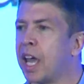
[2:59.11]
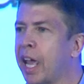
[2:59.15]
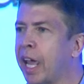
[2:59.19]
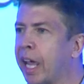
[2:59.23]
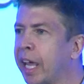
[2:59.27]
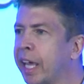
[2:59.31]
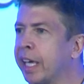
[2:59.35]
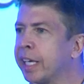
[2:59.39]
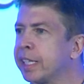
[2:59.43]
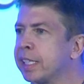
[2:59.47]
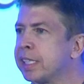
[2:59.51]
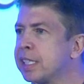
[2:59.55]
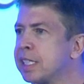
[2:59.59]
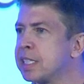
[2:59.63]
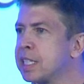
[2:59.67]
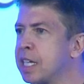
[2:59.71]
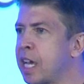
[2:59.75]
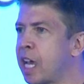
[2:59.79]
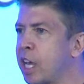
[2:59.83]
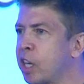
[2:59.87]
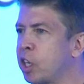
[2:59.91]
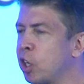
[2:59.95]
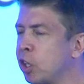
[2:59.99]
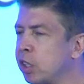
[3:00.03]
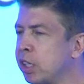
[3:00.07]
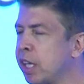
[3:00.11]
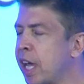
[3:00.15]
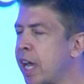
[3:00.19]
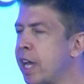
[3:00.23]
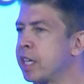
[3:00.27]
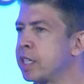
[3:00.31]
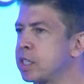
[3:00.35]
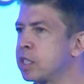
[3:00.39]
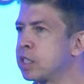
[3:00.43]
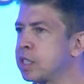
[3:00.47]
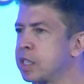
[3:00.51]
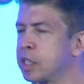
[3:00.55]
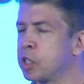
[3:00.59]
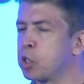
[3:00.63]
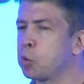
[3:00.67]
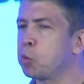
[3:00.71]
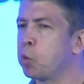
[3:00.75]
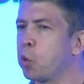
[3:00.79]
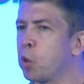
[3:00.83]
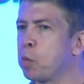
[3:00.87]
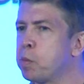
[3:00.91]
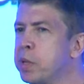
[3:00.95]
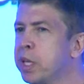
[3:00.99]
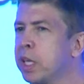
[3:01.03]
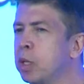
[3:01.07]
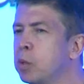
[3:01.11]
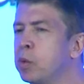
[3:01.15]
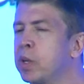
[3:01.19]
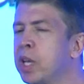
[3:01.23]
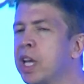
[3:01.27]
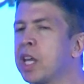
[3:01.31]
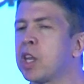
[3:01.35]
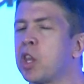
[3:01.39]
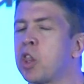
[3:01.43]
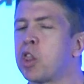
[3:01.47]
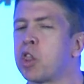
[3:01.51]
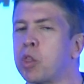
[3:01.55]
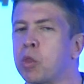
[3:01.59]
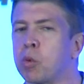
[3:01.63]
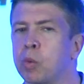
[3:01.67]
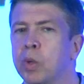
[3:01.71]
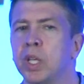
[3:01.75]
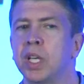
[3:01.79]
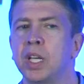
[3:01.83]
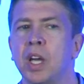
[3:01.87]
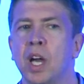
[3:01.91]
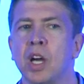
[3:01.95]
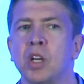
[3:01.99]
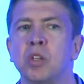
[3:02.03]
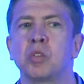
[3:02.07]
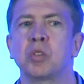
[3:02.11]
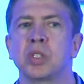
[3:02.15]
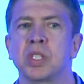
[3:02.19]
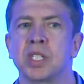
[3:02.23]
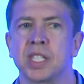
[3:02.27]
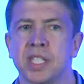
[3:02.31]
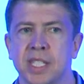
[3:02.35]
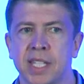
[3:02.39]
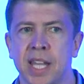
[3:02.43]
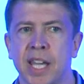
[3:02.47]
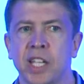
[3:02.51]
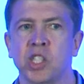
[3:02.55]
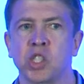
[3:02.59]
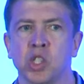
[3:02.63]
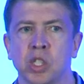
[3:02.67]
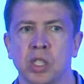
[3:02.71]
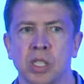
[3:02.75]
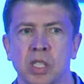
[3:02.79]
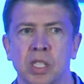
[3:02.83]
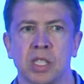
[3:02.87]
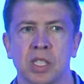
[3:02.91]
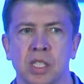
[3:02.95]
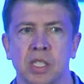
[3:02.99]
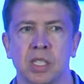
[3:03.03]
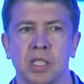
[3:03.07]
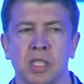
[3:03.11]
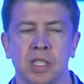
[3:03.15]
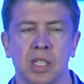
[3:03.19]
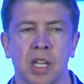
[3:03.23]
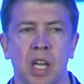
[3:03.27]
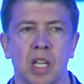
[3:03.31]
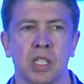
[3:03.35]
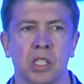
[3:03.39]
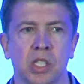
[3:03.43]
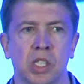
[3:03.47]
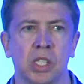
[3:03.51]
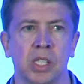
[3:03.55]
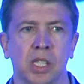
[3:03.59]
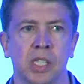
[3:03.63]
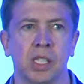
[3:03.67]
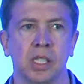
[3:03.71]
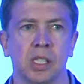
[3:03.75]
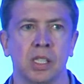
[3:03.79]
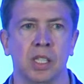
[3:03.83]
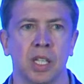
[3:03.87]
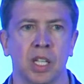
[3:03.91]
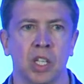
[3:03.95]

And at our last Singapore meeting, we had 300 sessions discussing